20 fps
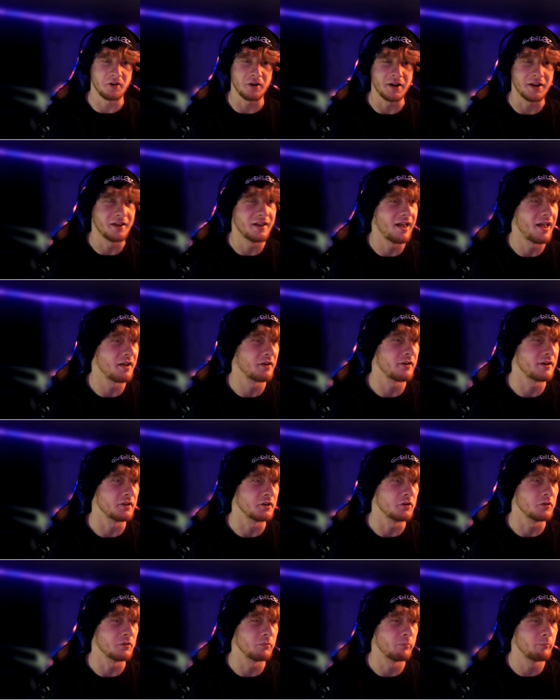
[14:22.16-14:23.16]
Angry, angry
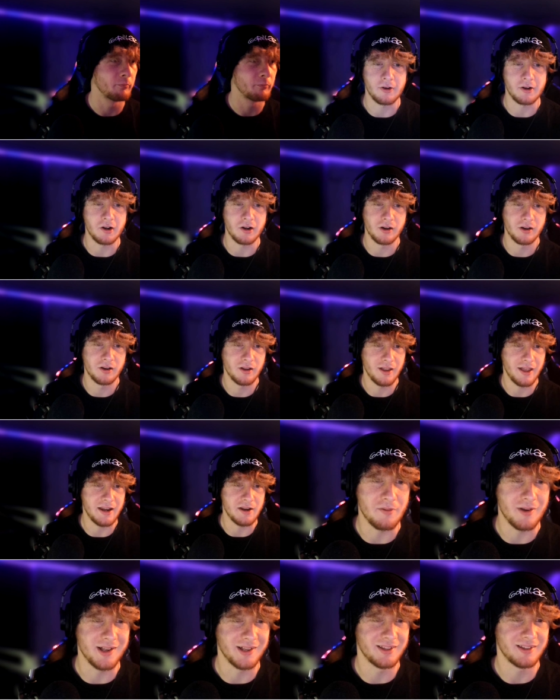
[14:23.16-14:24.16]
little critter.
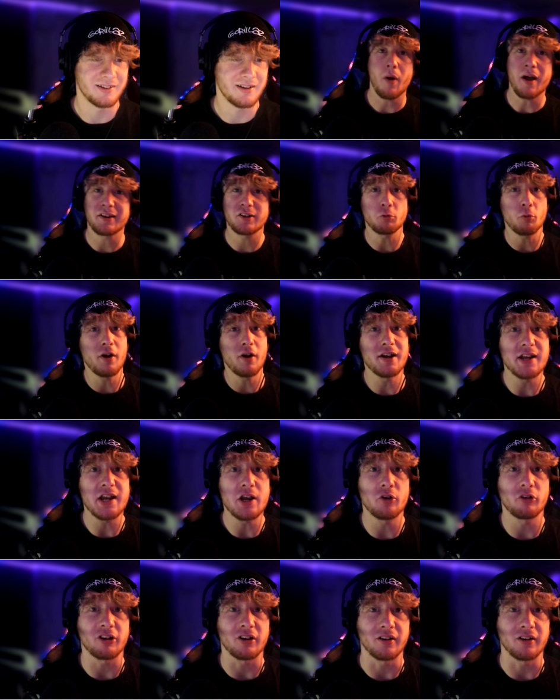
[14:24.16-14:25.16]
Anyways, Quest one
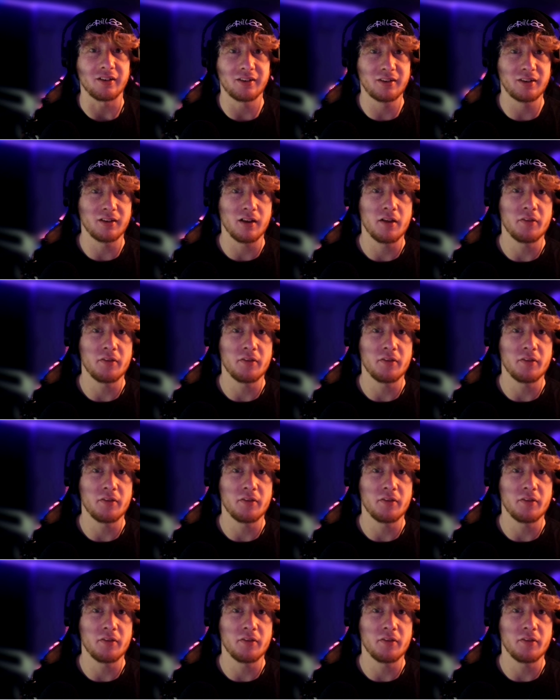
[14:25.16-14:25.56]
users,